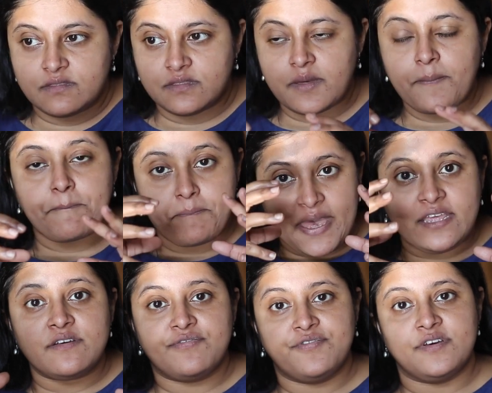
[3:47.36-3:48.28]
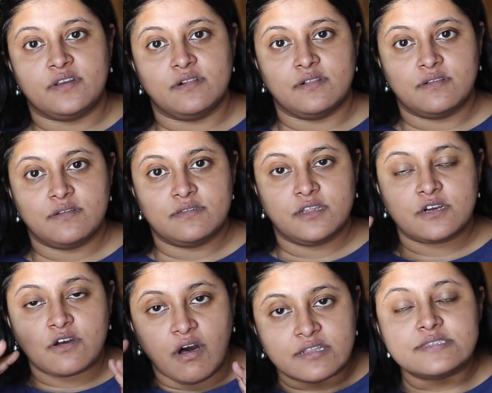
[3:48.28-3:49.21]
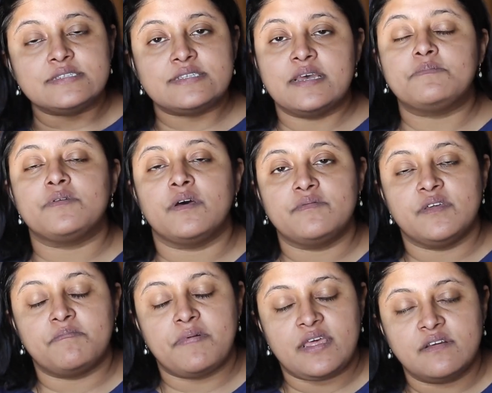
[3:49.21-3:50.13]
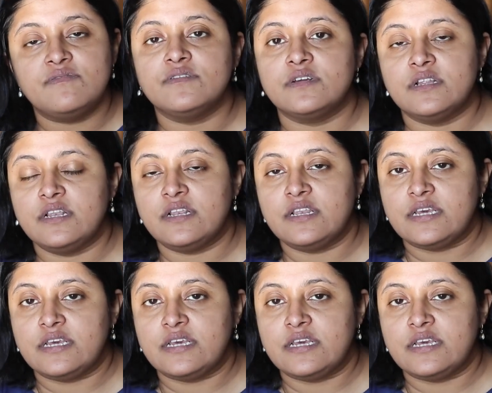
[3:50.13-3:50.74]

the peripheral, the concept of the peripheral